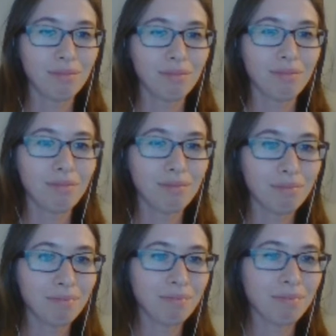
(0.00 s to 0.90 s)

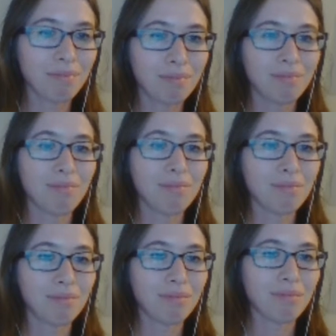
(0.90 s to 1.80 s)

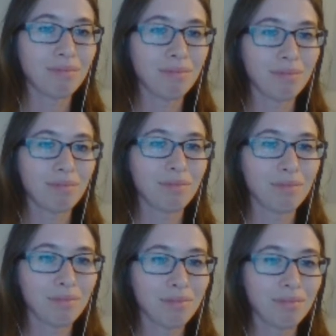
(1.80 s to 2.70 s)

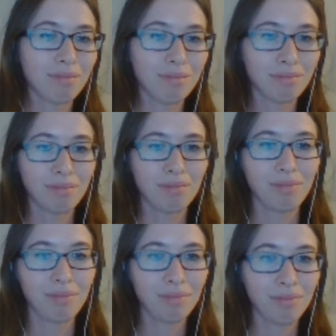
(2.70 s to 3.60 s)

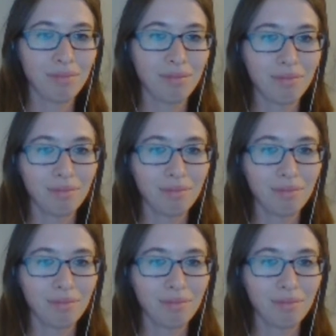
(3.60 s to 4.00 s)
No words are spoken by the person on screen.